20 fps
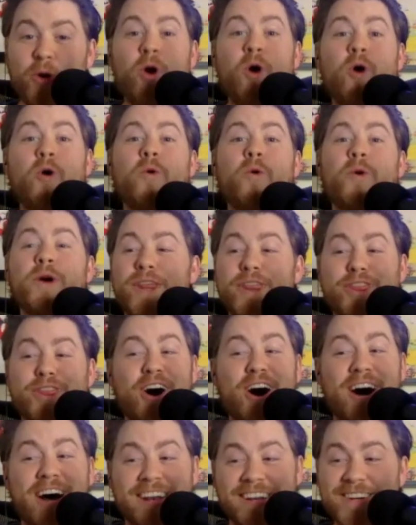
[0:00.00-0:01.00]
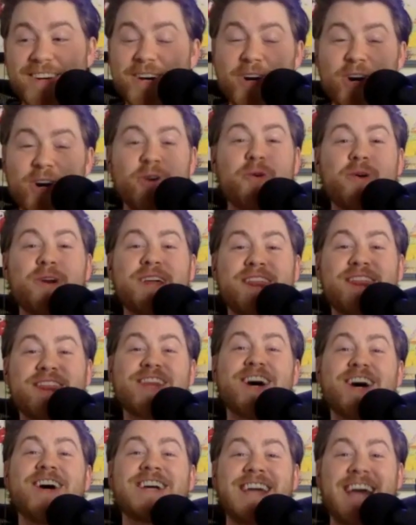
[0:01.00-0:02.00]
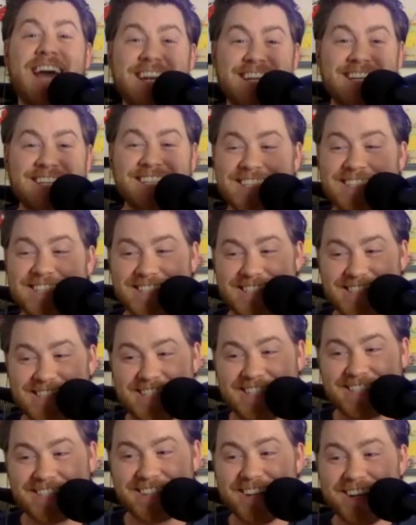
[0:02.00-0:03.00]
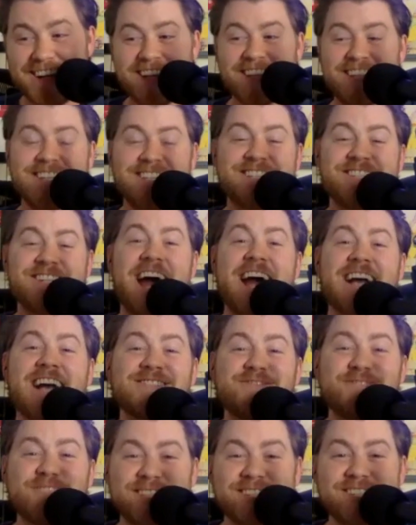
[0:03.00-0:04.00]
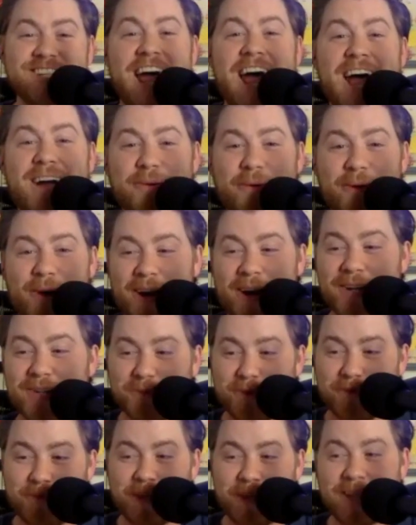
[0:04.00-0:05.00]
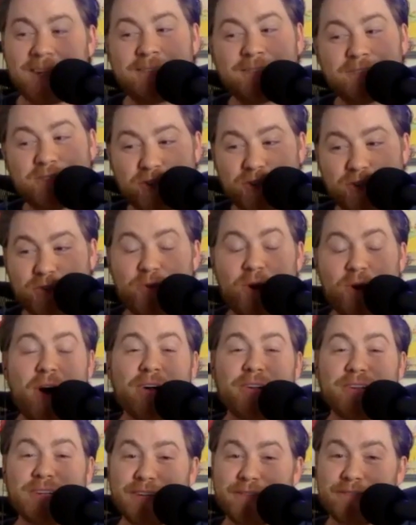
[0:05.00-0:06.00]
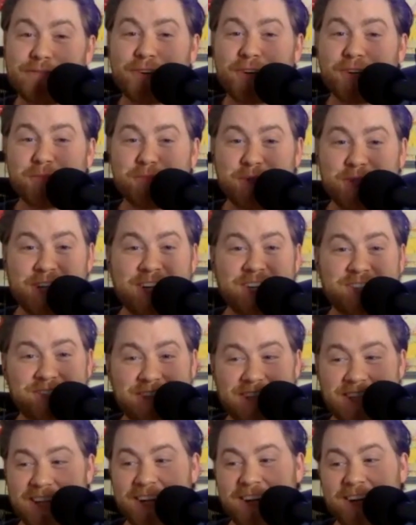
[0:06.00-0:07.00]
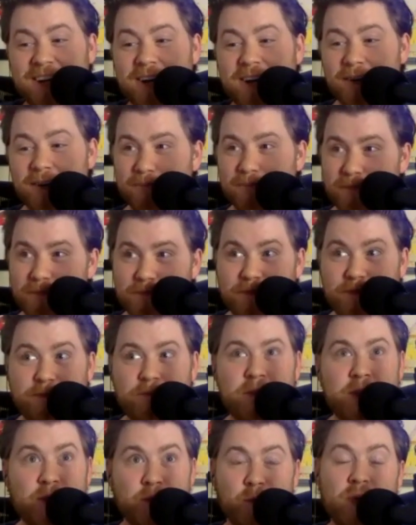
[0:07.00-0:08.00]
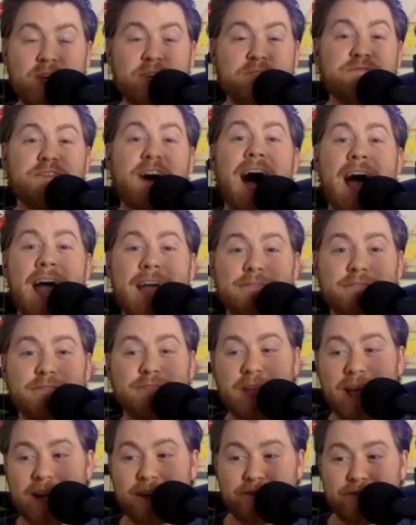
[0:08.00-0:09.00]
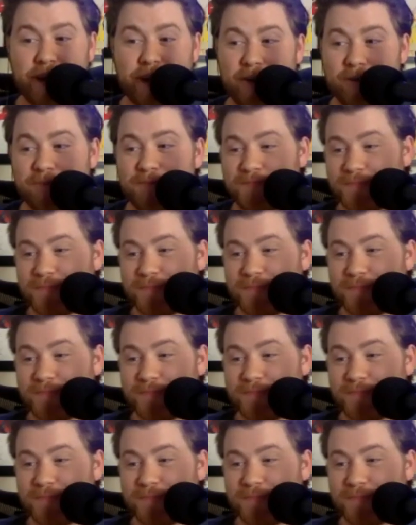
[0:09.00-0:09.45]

Who would have thought? Who would have thunk heading into the season the Jacksonville Jaguars would be strongly in first potentially here in week 5 of the NFL?